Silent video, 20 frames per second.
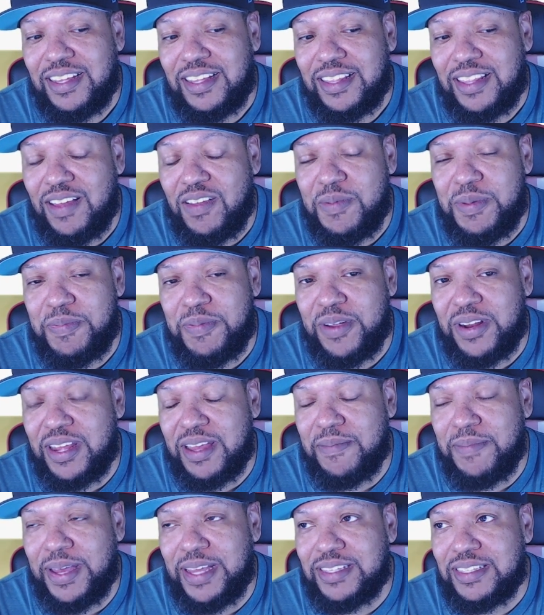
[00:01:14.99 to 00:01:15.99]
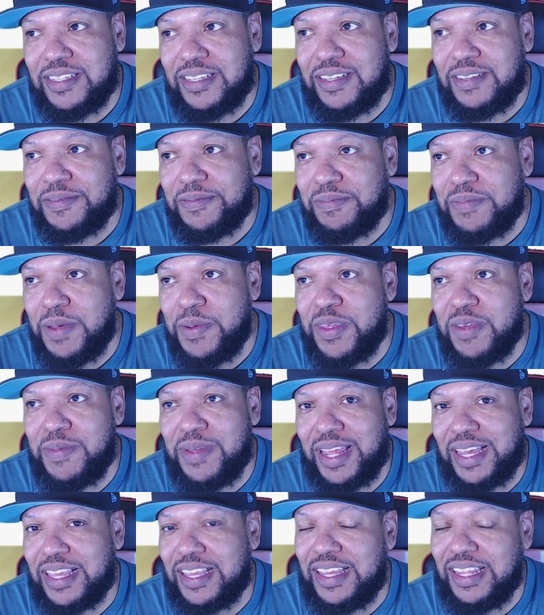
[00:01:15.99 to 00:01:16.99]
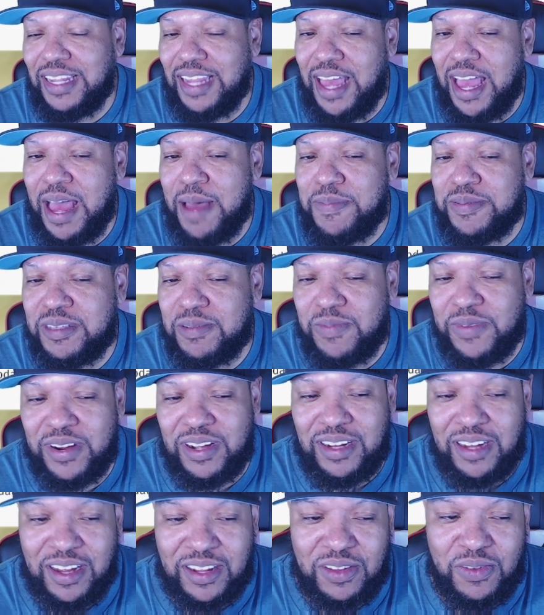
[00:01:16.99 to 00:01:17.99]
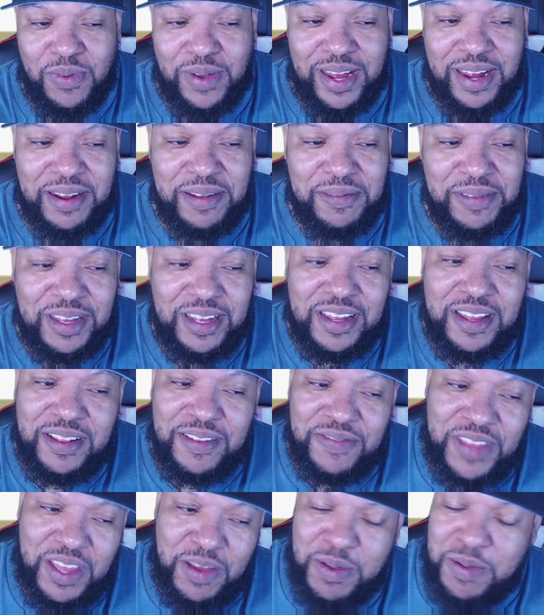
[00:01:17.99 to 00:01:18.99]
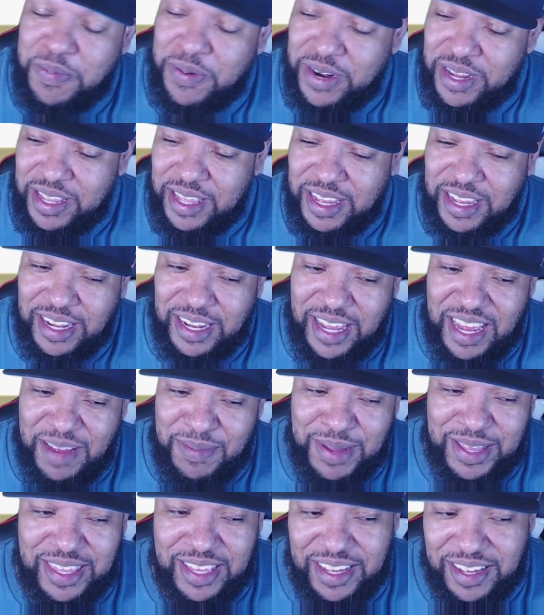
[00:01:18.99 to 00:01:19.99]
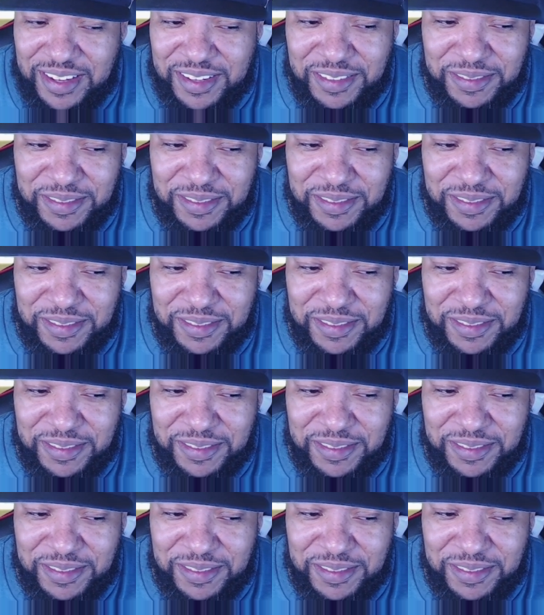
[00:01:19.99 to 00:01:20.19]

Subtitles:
that would be pretty amazing. Maybe there'd be like a collab somewhere along the way. That would be a pretty good collab, I think.